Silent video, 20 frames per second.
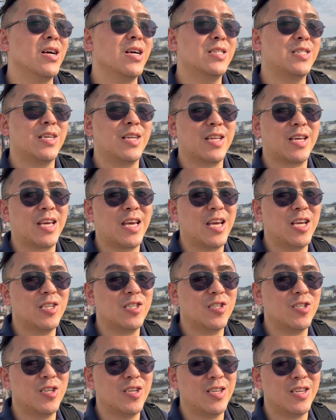
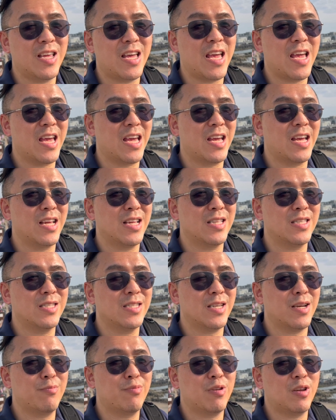dedication and
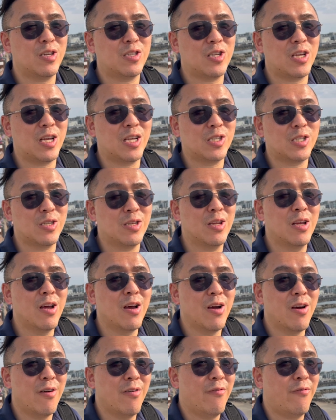appreciation
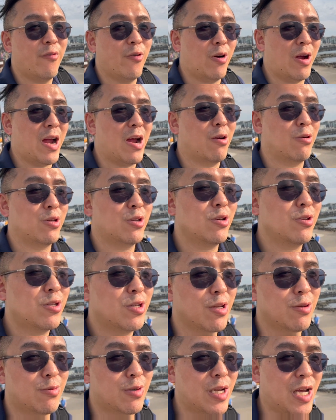for our
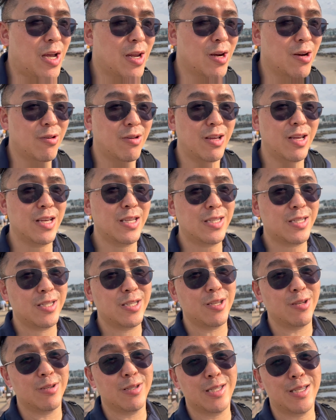YouTube channel is
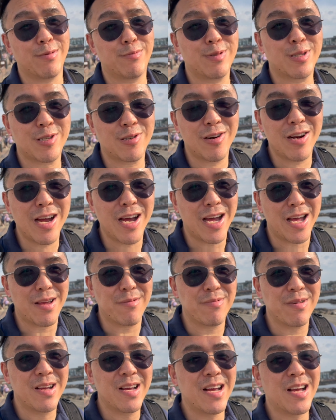to
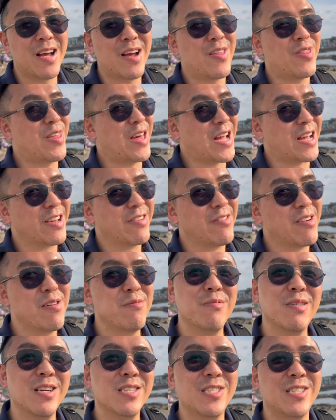subscribe. Thank you very
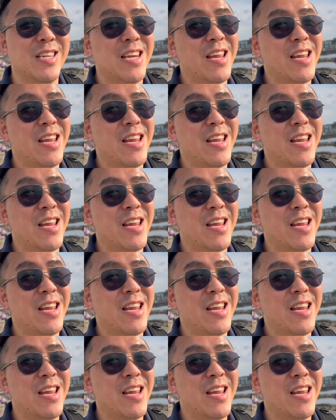much in